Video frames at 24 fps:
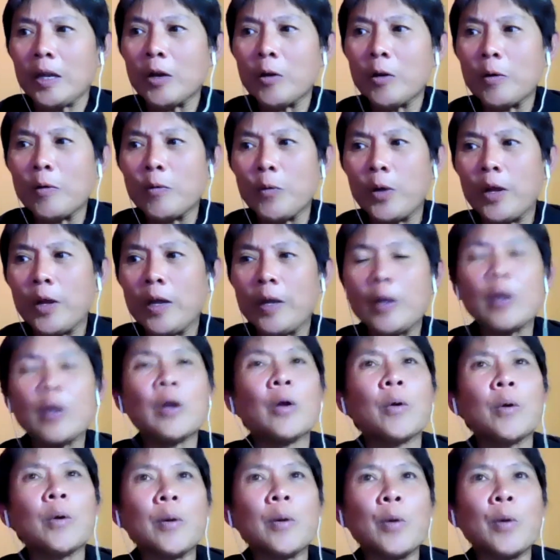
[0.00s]

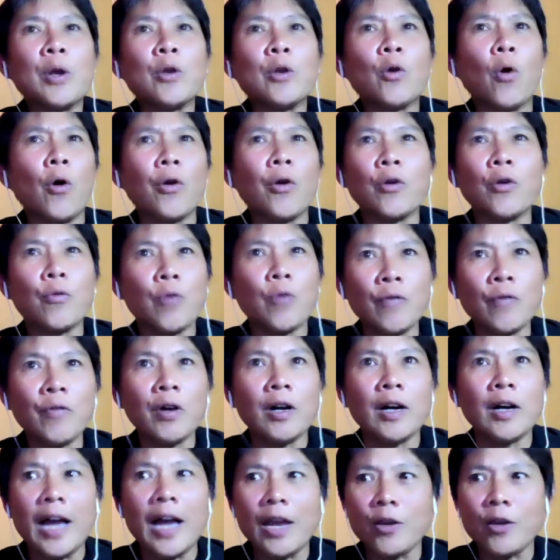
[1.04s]
When you're on the
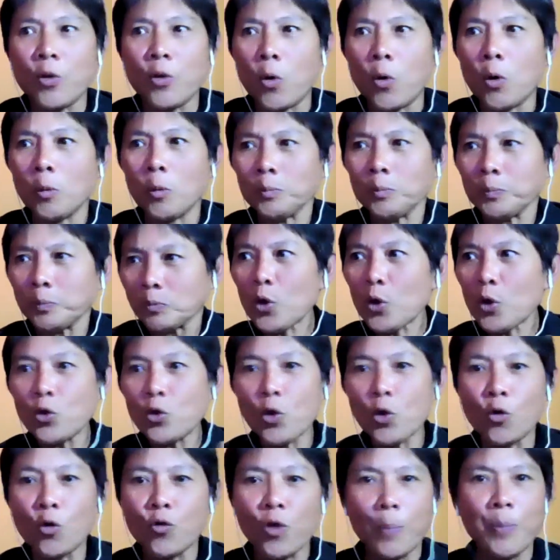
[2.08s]
river and you're
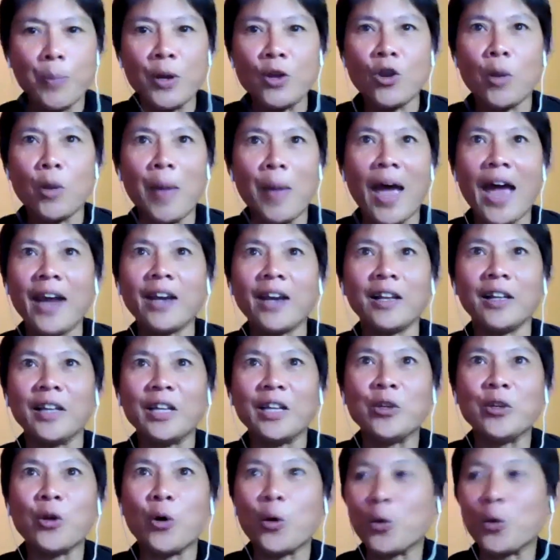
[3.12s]
gripping your paddle
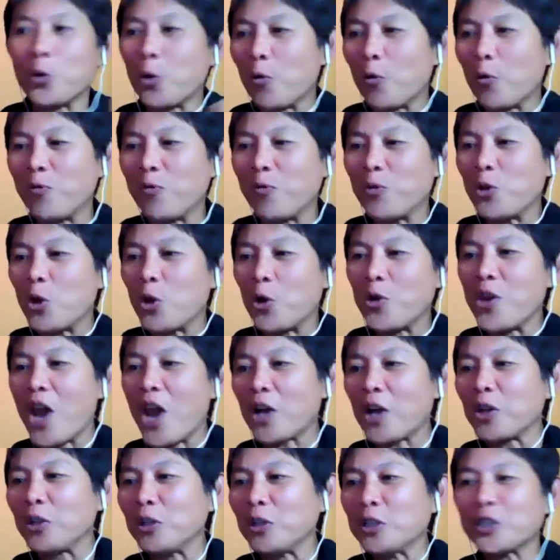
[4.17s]
and your
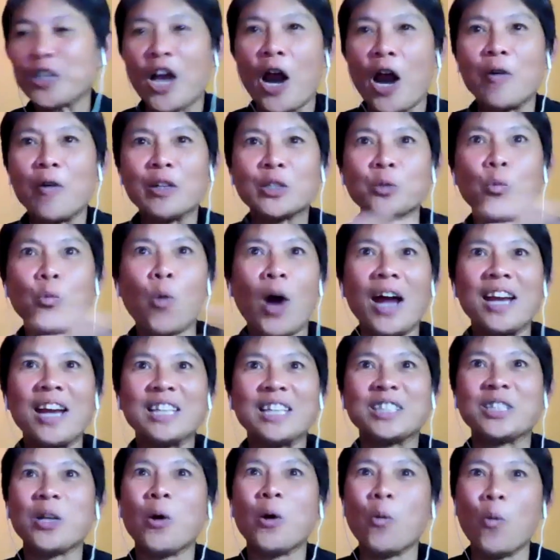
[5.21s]
knuckles are as white
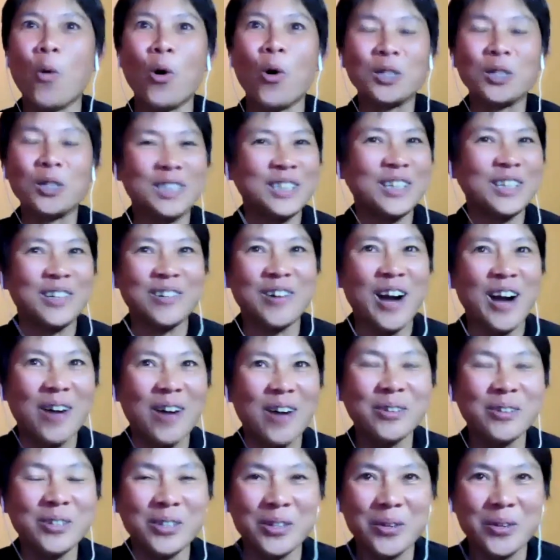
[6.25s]
as the water
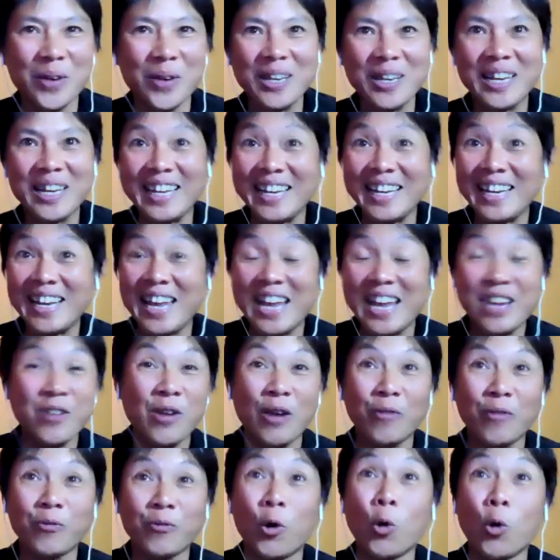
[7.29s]
around you, and
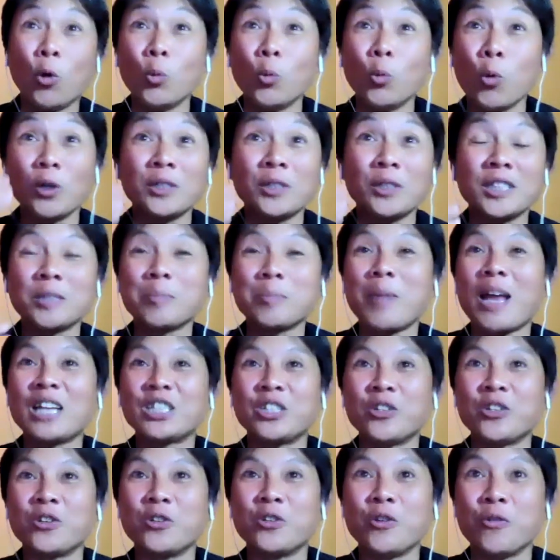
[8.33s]
you have cold water
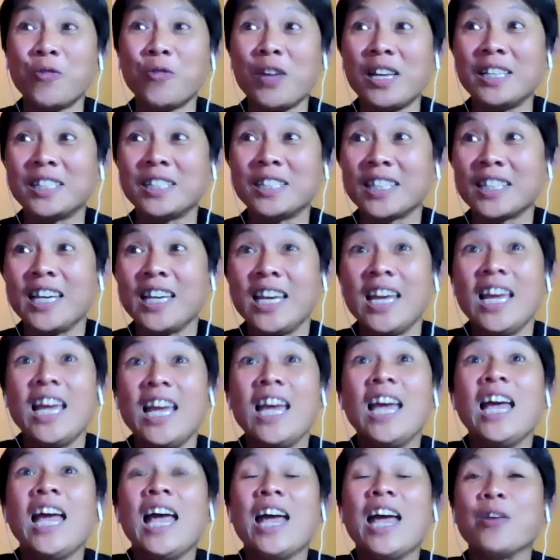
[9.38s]
splashing in your face,
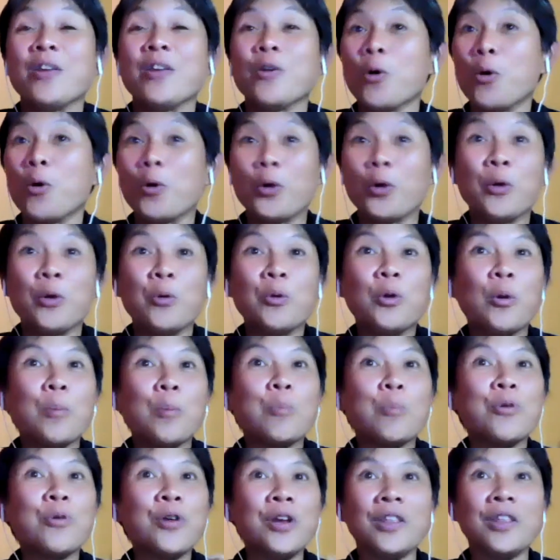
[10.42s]
and you're
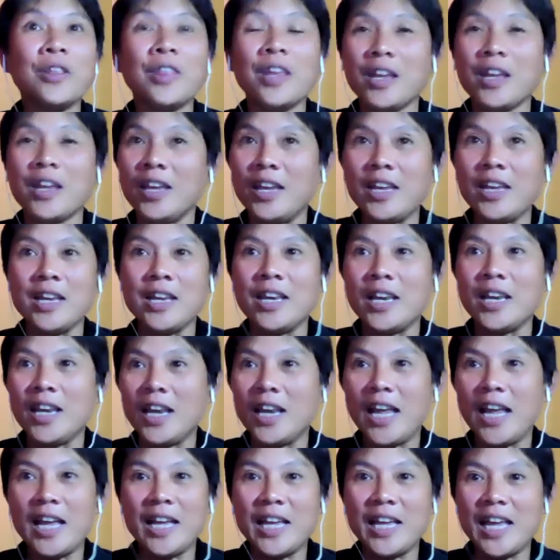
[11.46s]
breathing
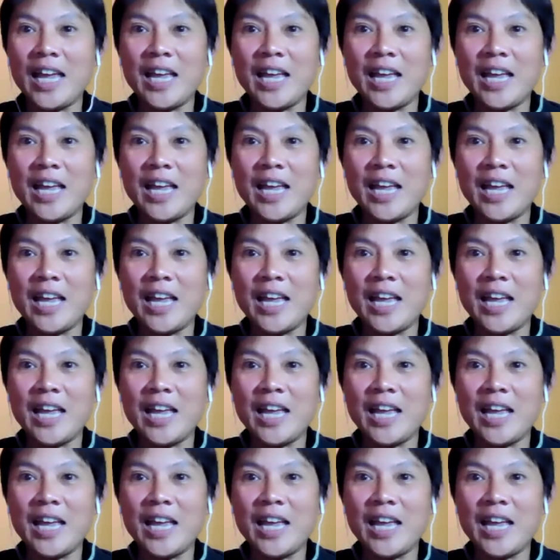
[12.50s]
in,